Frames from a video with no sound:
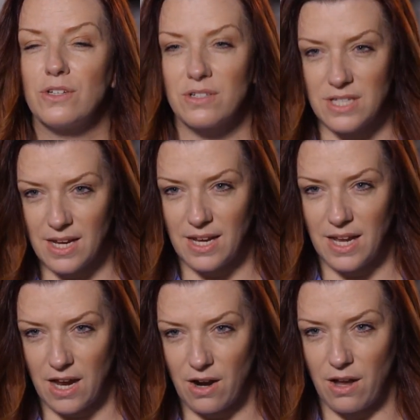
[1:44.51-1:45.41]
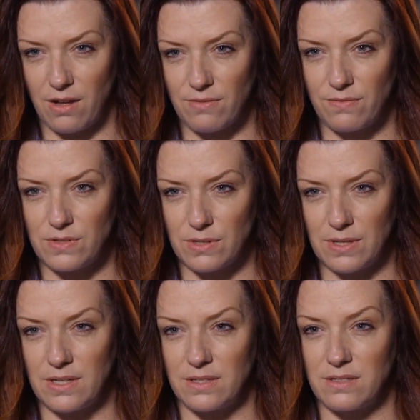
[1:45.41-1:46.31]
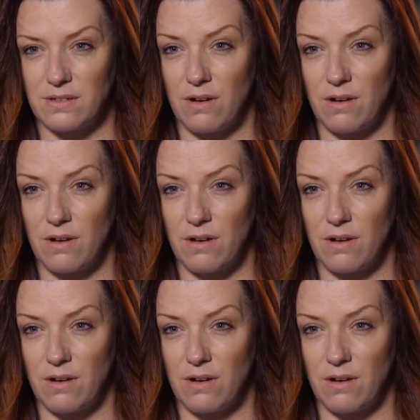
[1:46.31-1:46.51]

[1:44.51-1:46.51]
you're taken care of during this